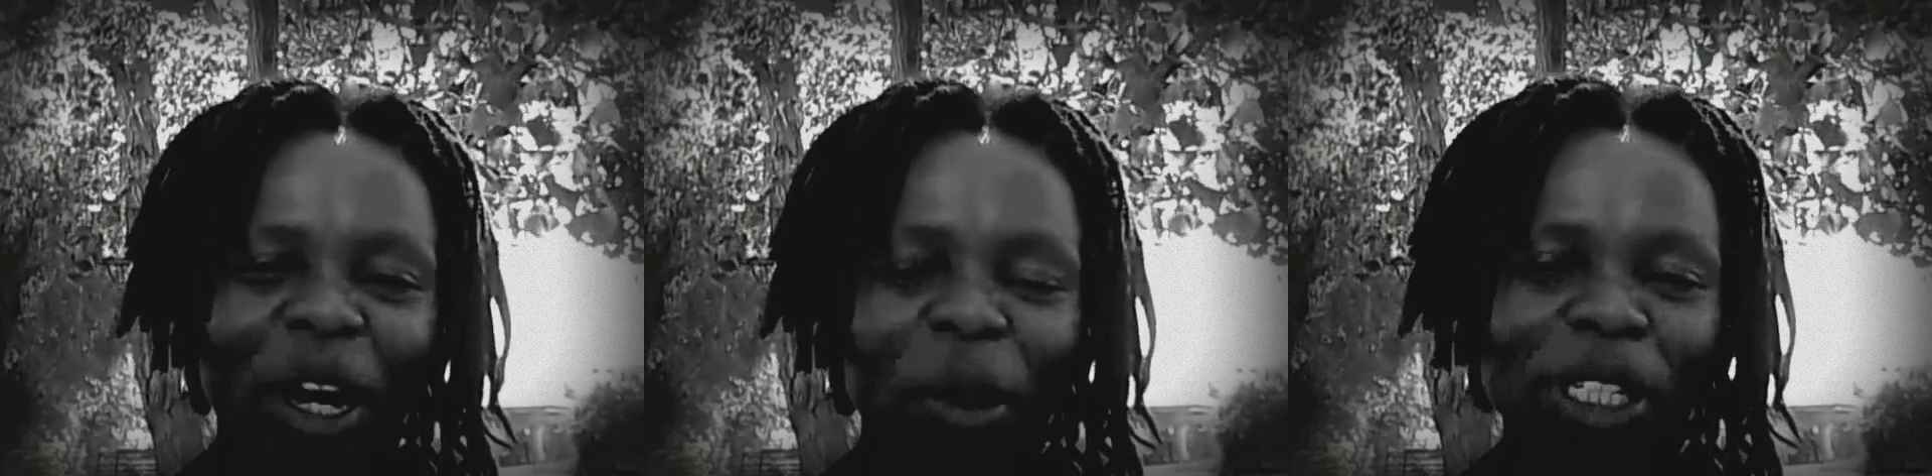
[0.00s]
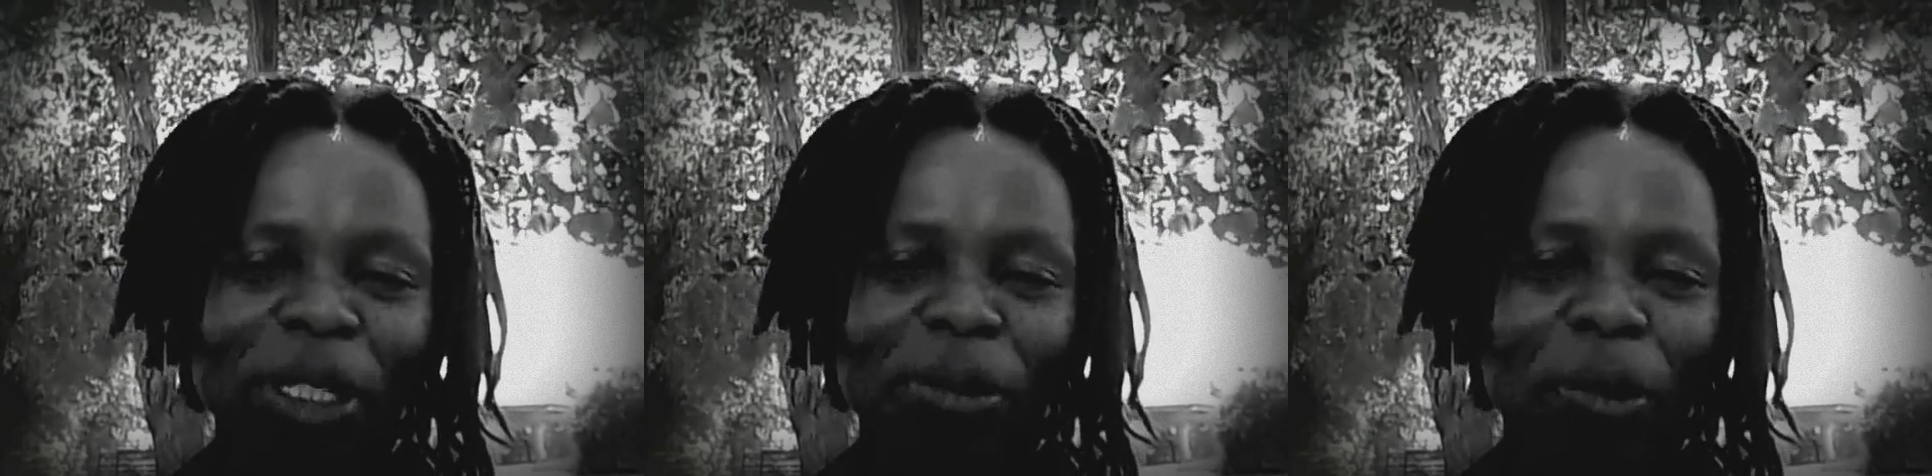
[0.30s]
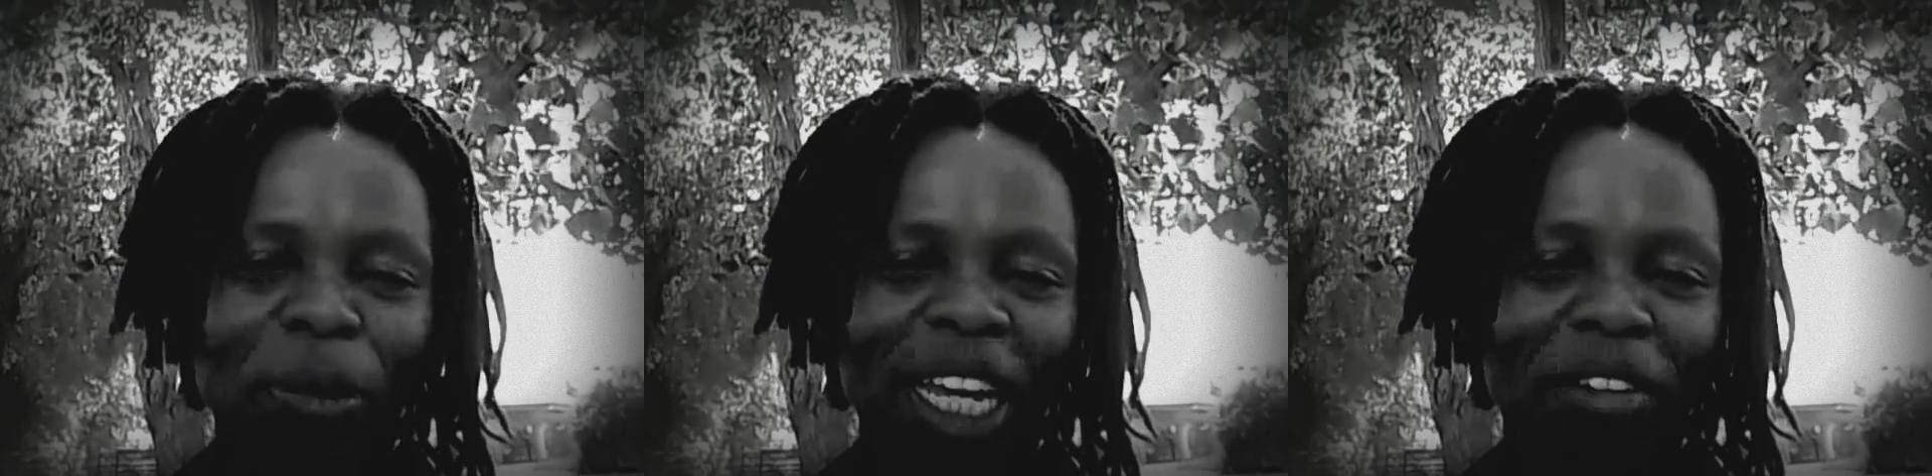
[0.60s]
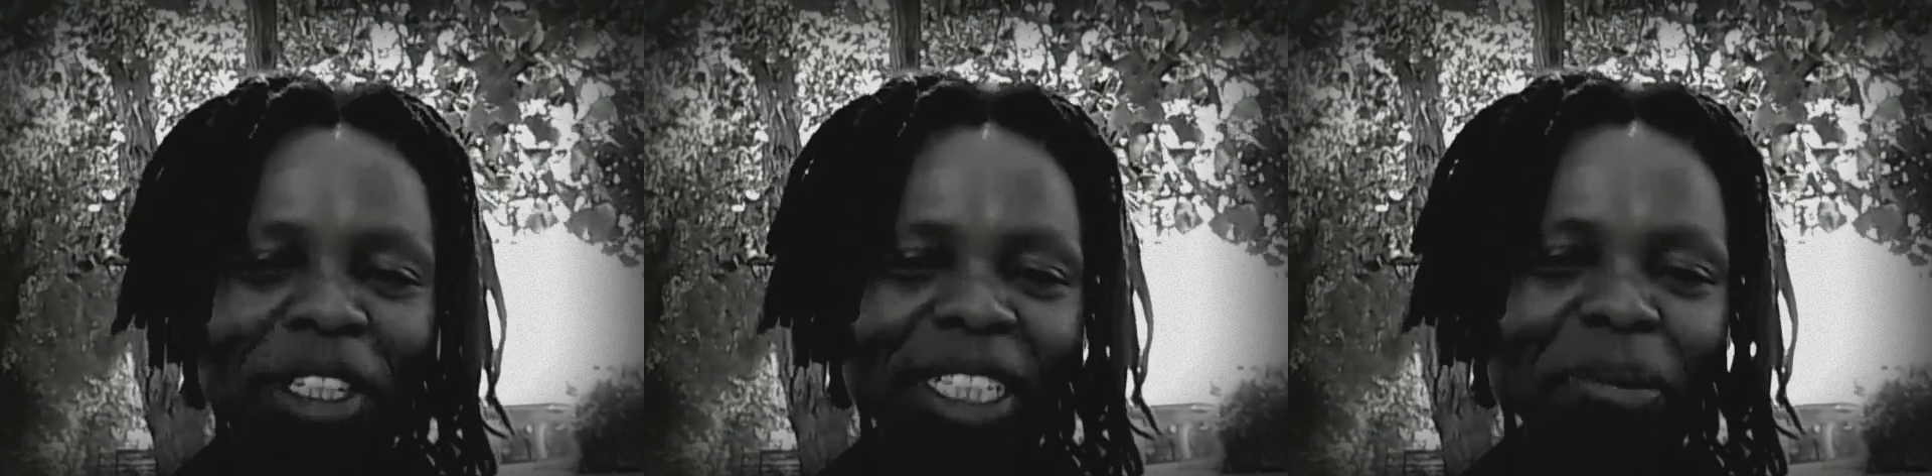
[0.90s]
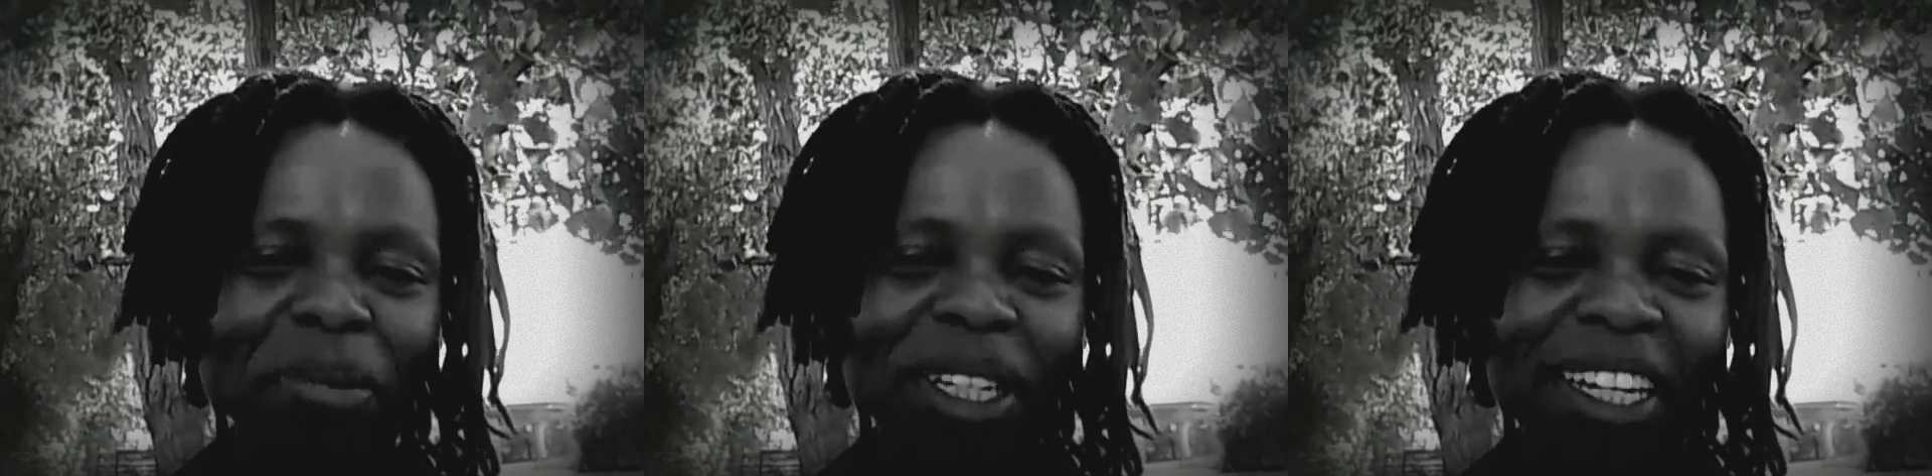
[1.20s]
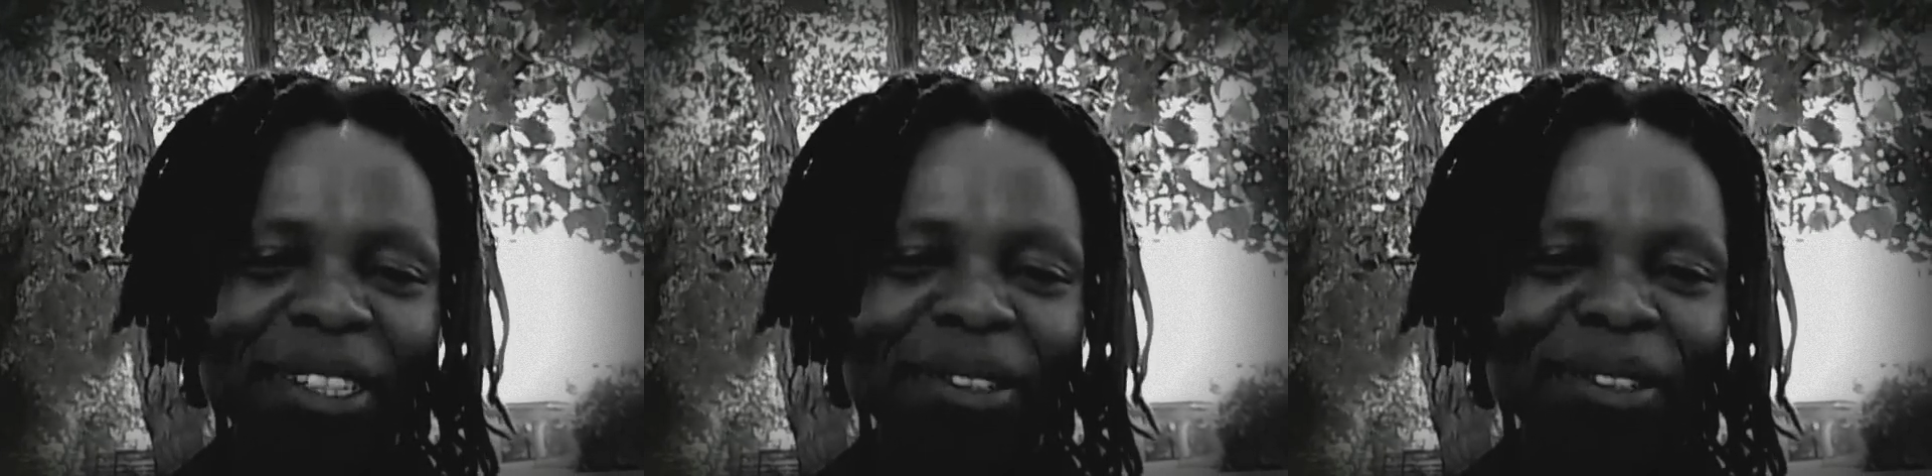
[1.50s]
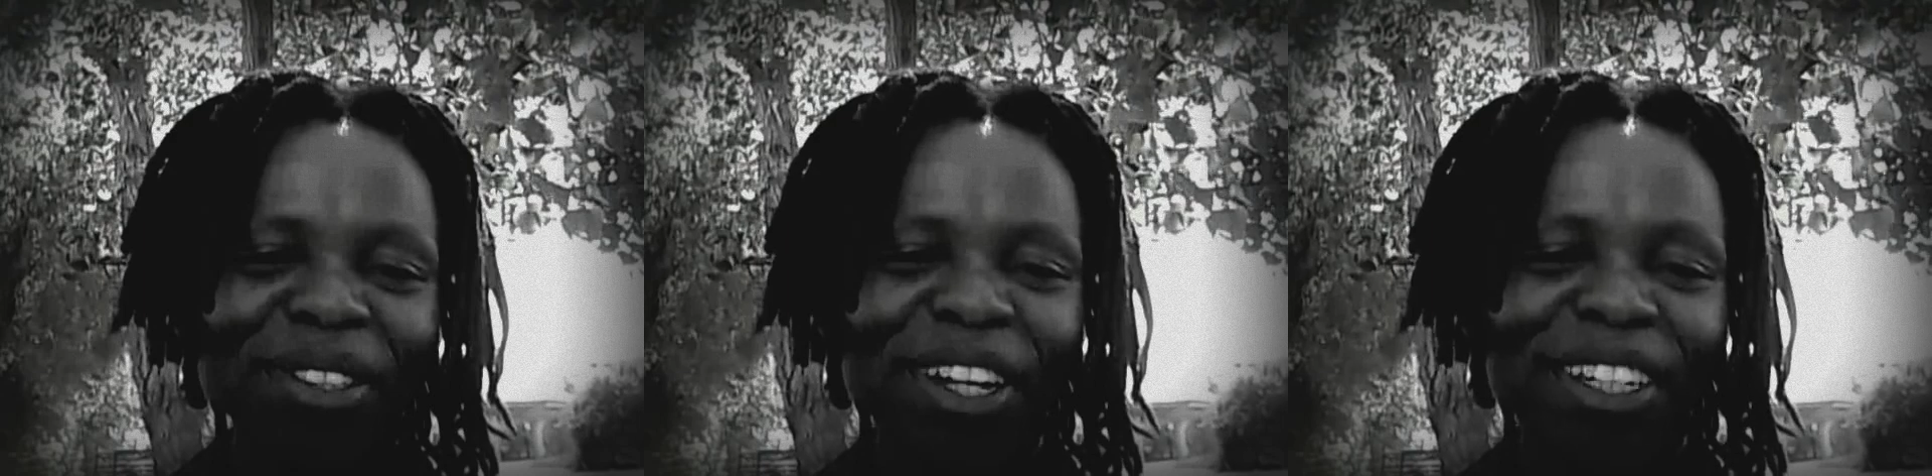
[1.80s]
Copies will be available at
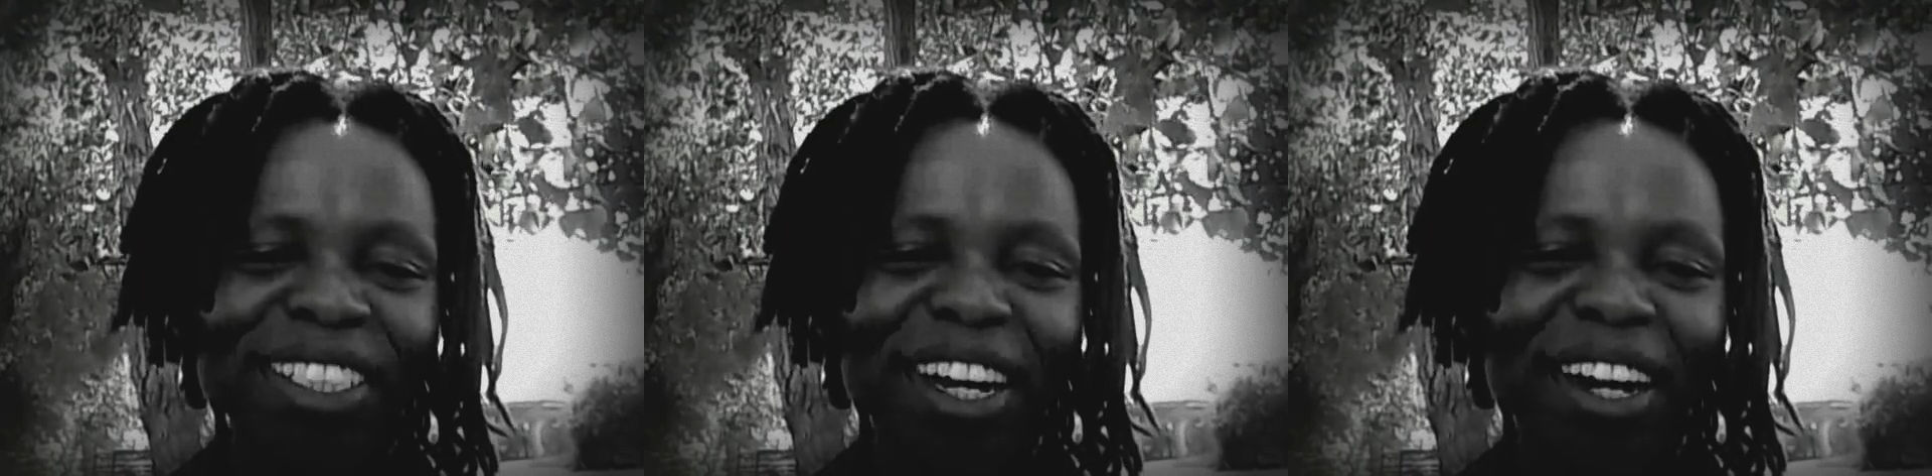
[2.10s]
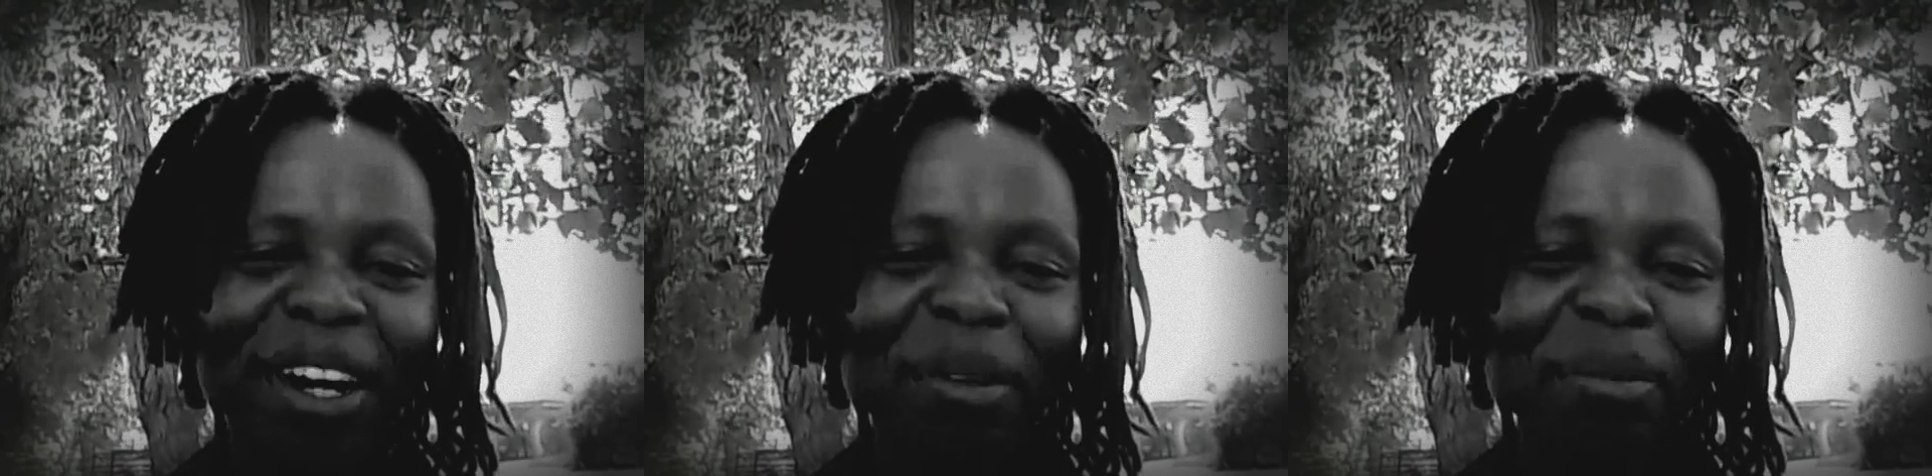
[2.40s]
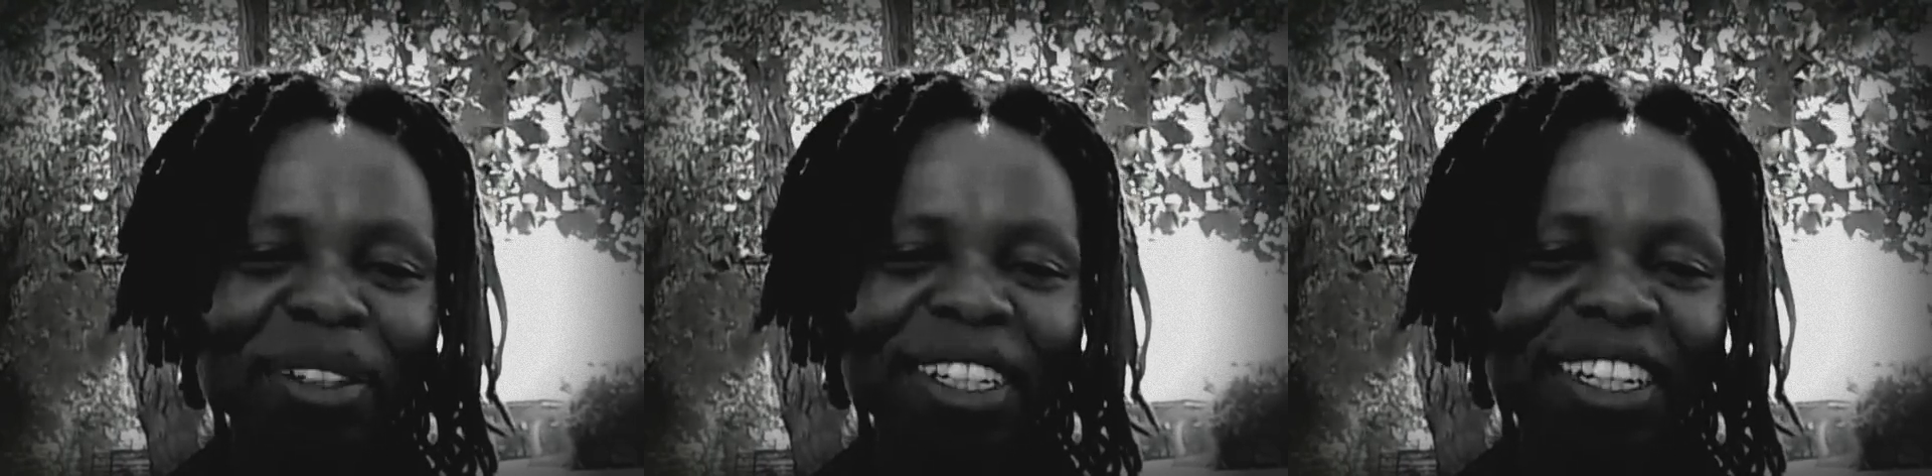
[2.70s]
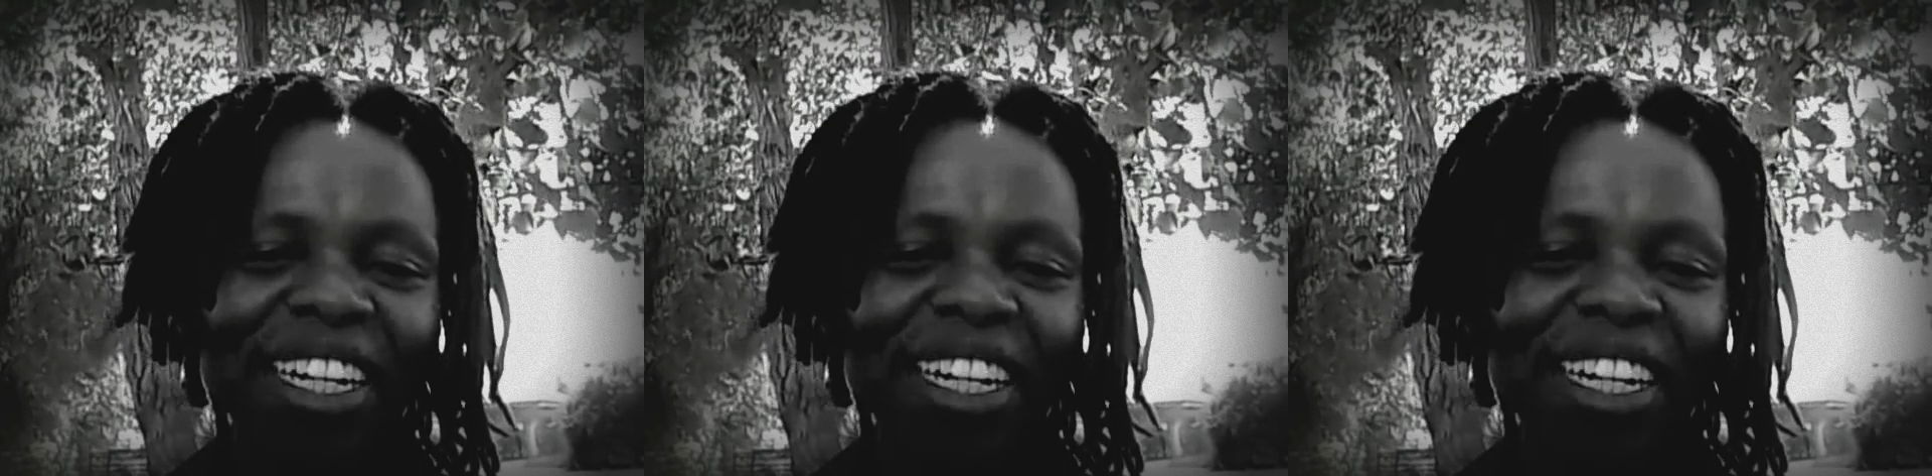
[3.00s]
lulu.com